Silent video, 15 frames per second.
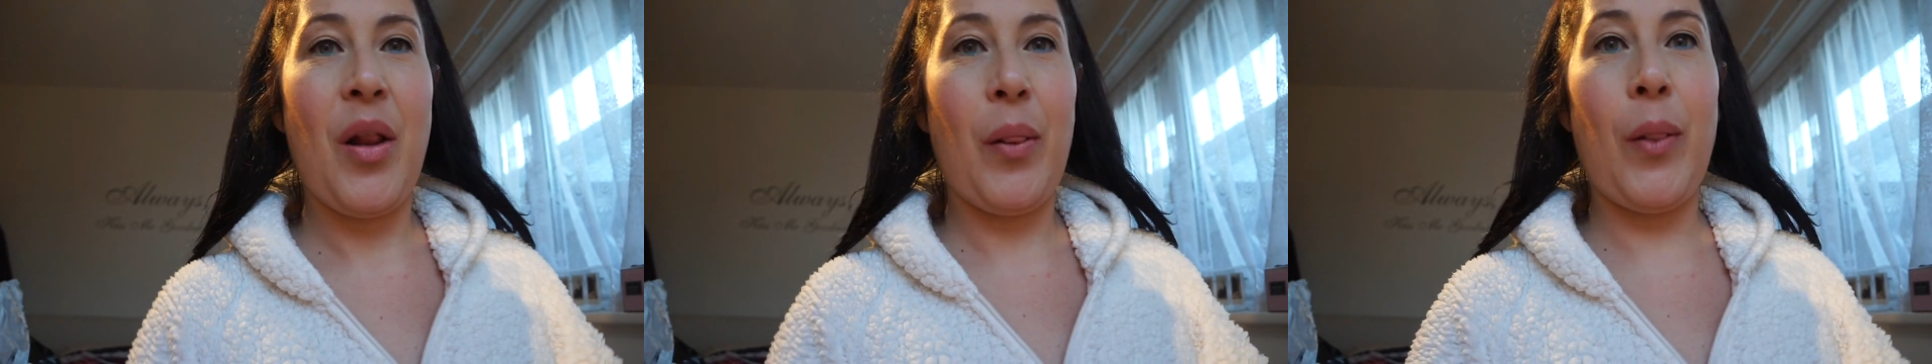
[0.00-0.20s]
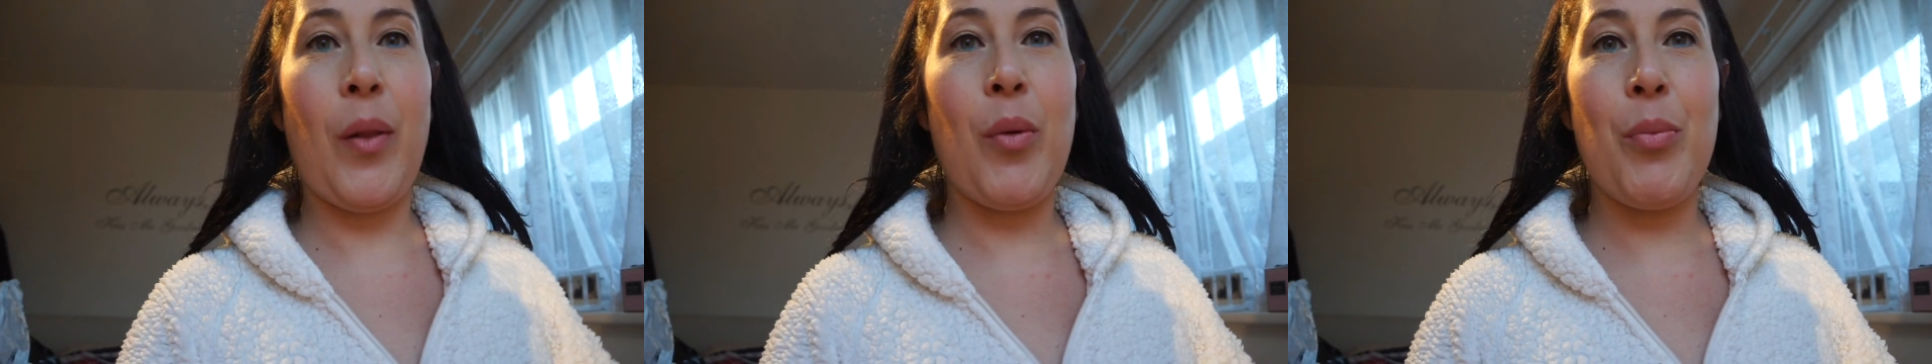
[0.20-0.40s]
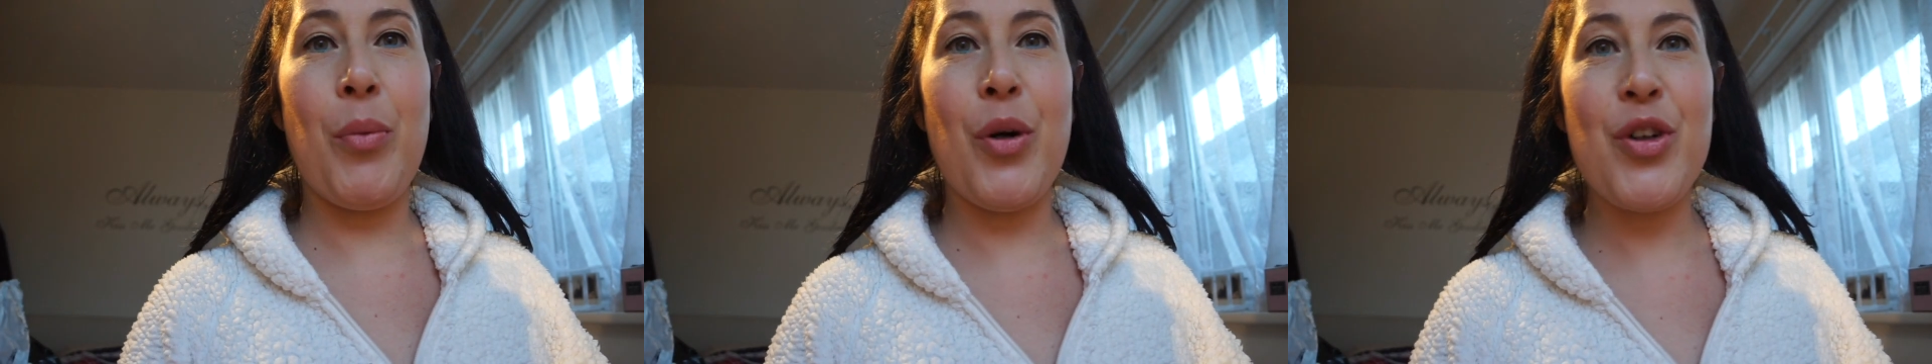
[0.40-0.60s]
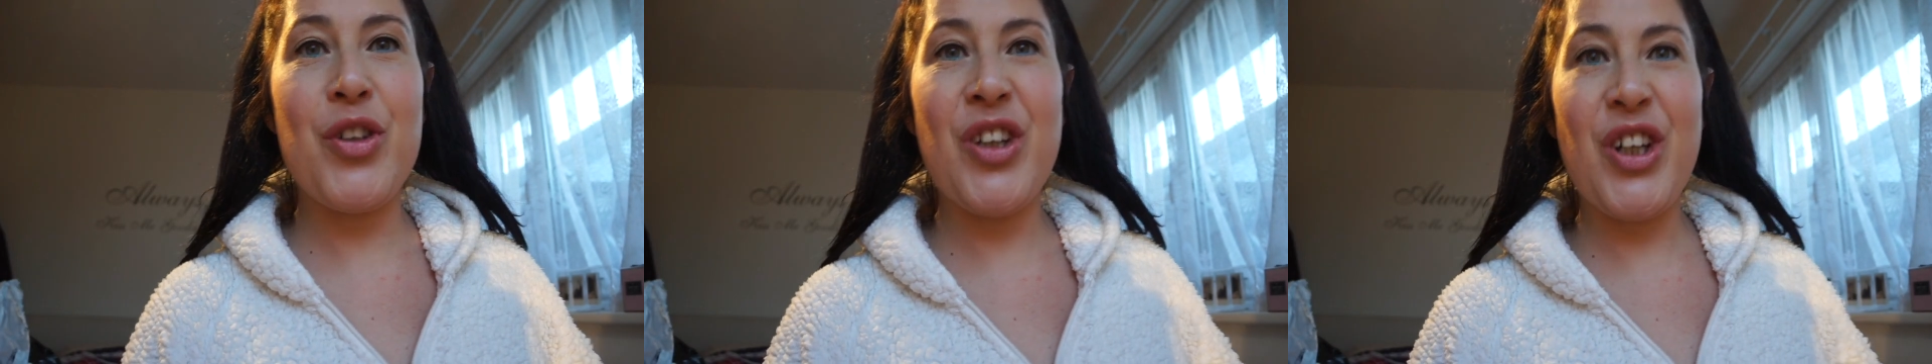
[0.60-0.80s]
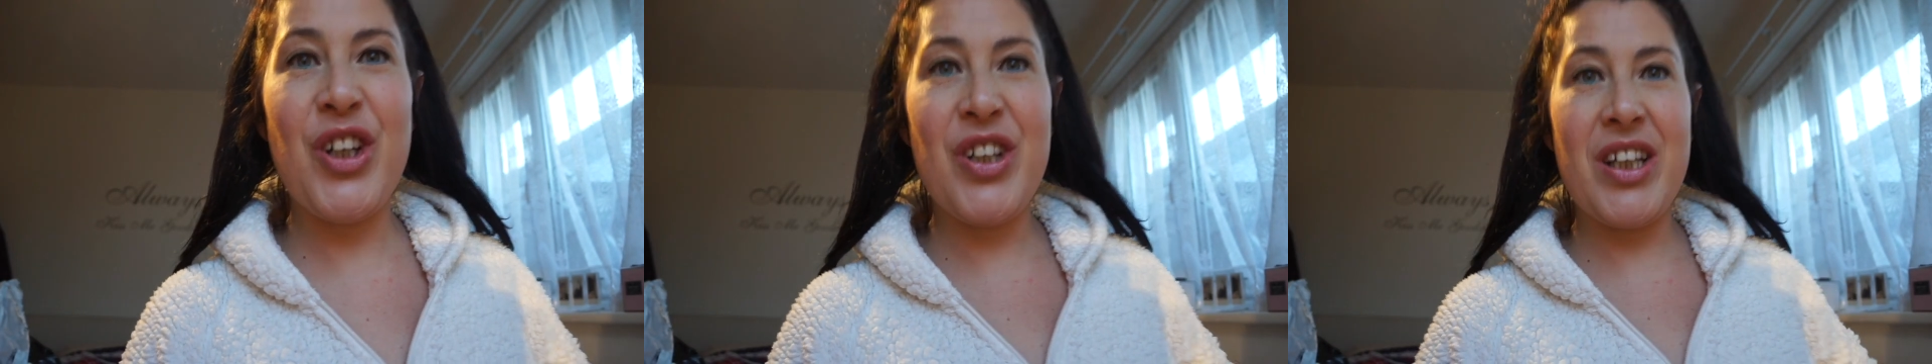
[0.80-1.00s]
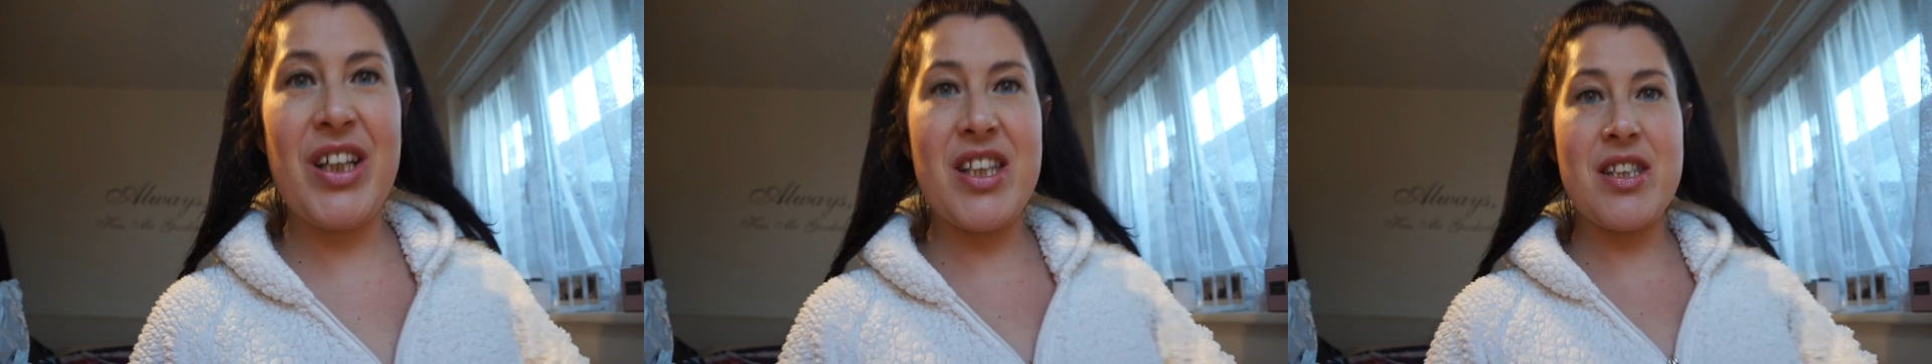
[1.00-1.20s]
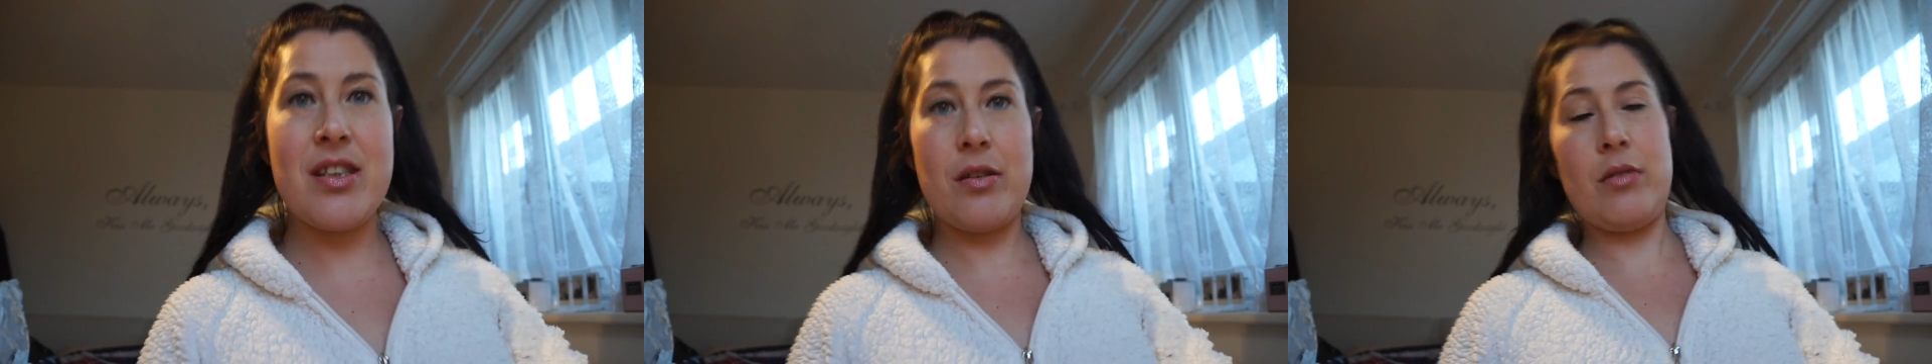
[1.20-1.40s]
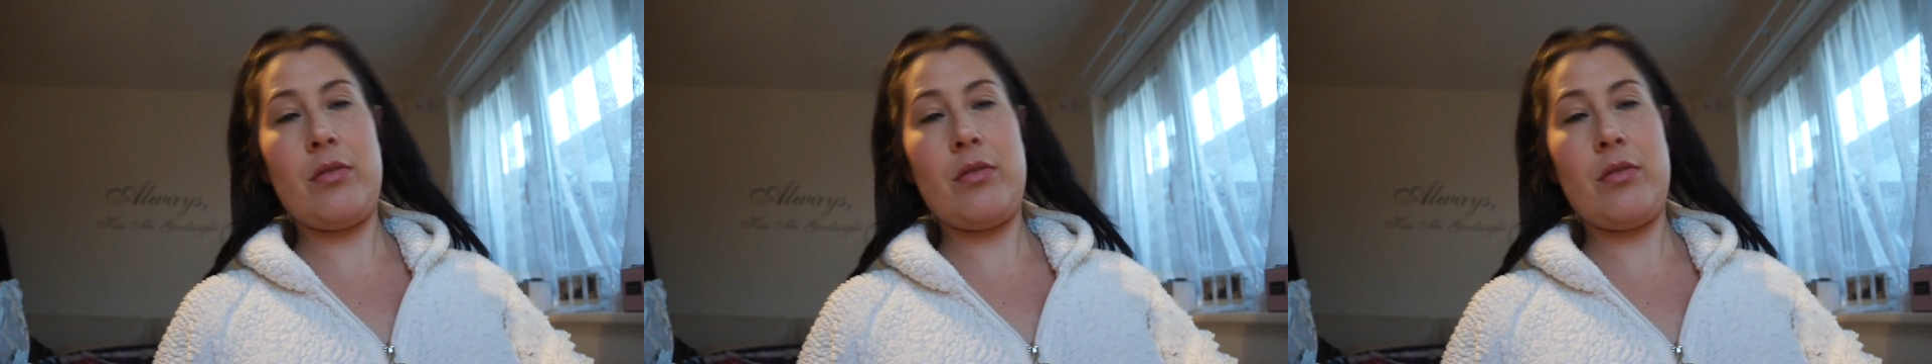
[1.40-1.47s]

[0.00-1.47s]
little box of goodies. Oh,